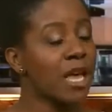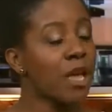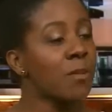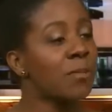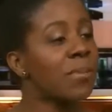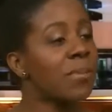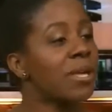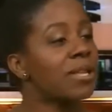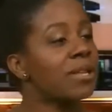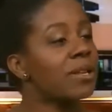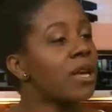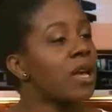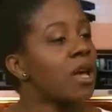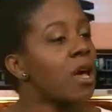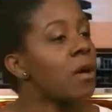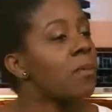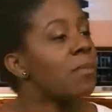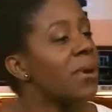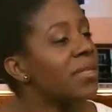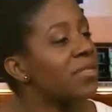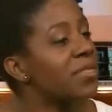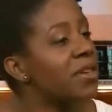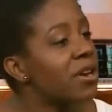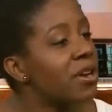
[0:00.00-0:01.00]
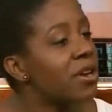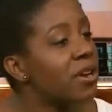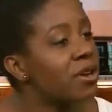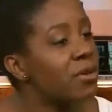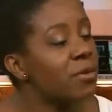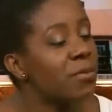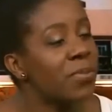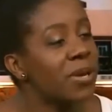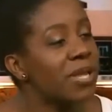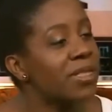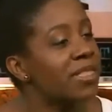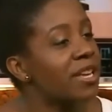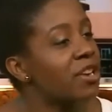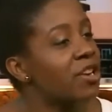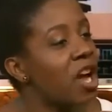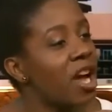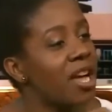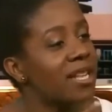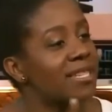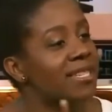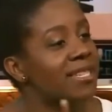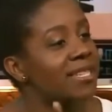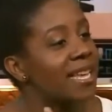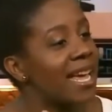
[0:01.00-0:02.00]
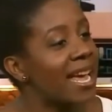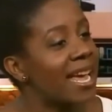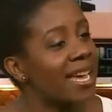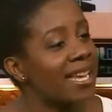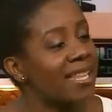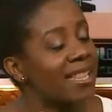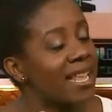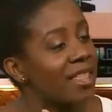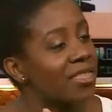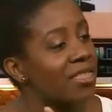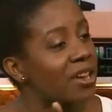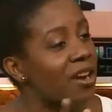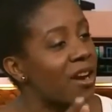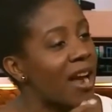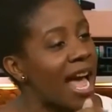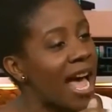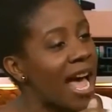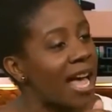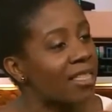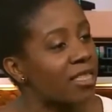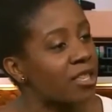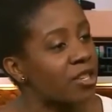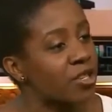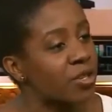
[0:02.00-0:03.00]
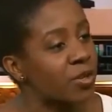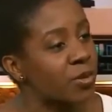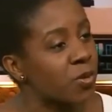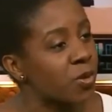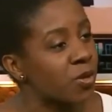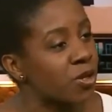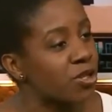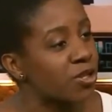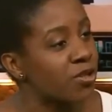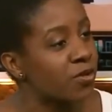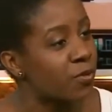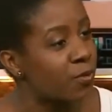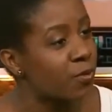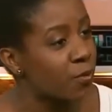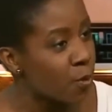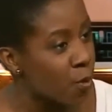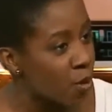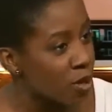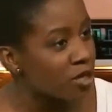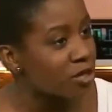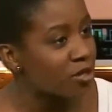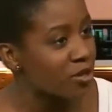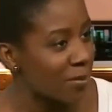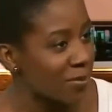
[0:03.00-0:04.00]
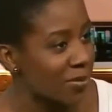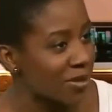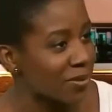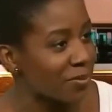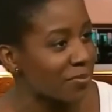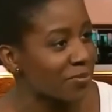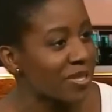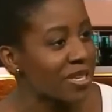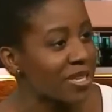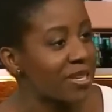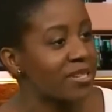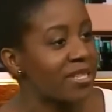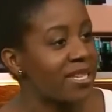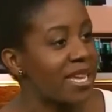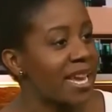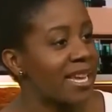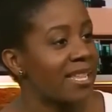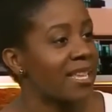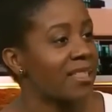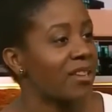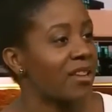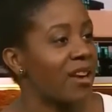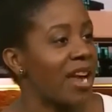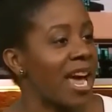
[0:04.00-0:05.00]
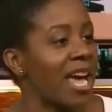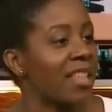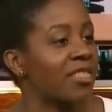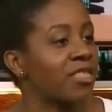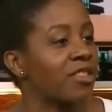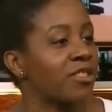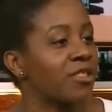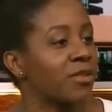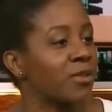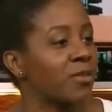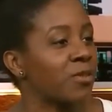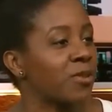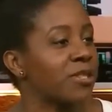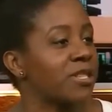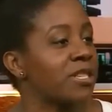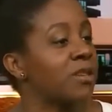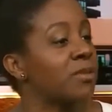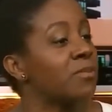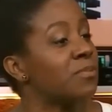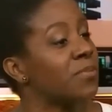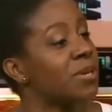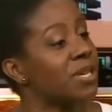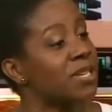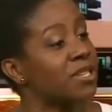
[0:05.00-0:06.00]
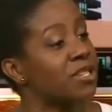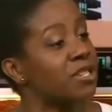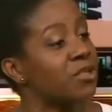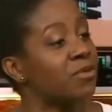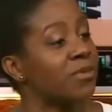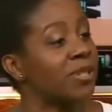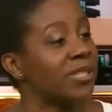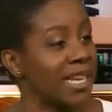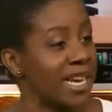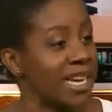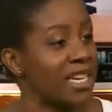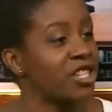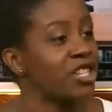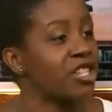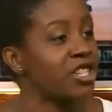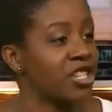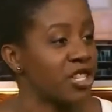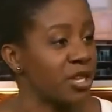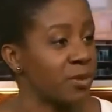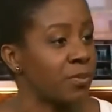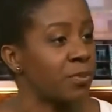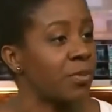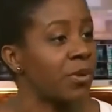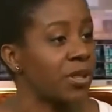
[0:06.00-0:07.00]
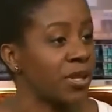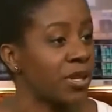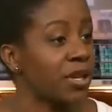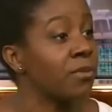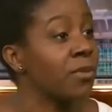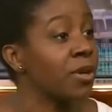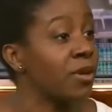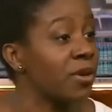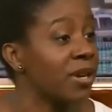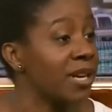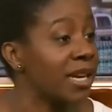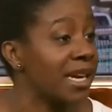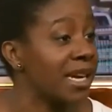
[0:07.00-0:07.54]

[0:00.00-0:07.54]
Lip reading: Well, they aren't doing that. But they're not saying that they're at the schools for trouble. They're saying that they're at the schools to build a relationship with community.